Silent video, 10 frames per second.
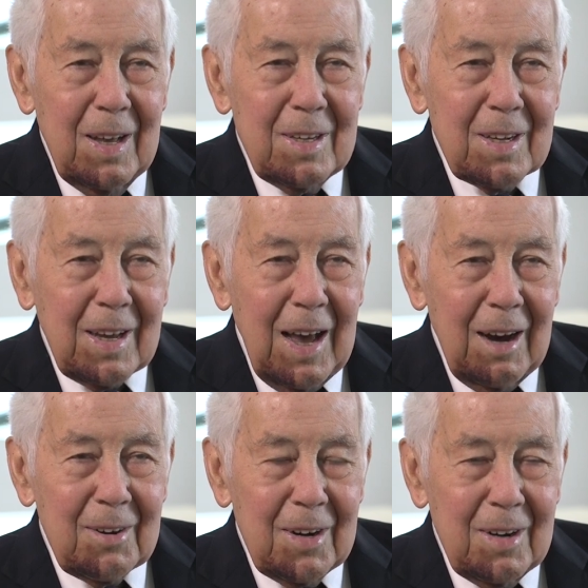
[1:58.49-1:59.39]
to
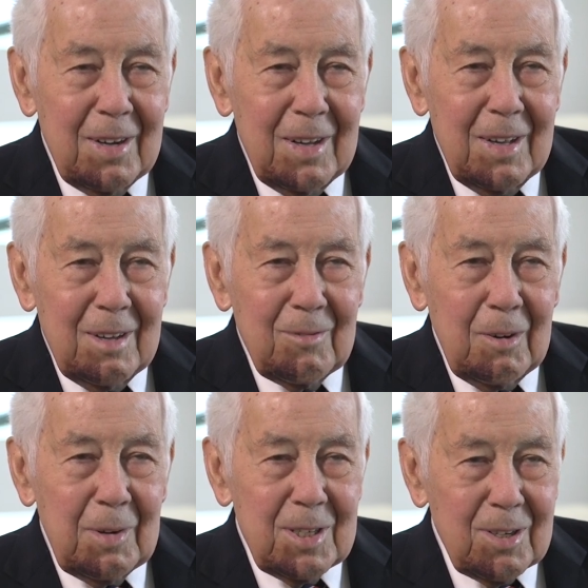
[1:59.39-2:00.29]
counter
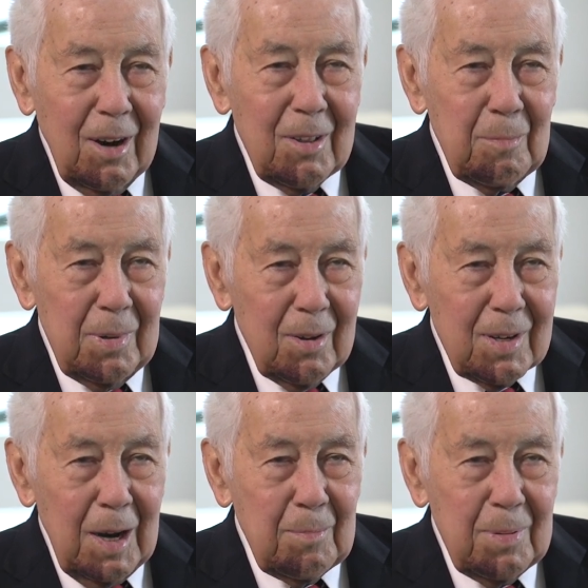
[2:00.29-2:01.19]
what we saw the
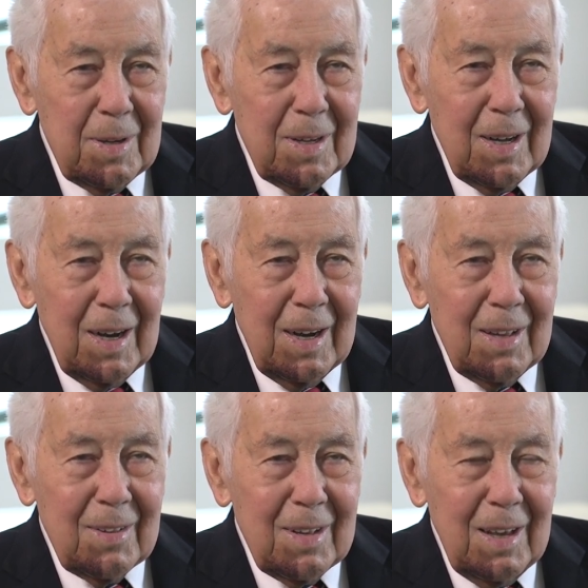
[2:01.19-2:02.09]
buildup
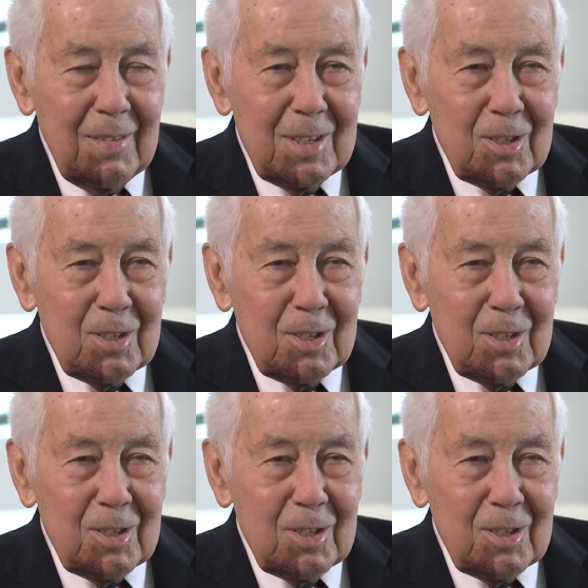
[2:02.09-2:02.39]
in the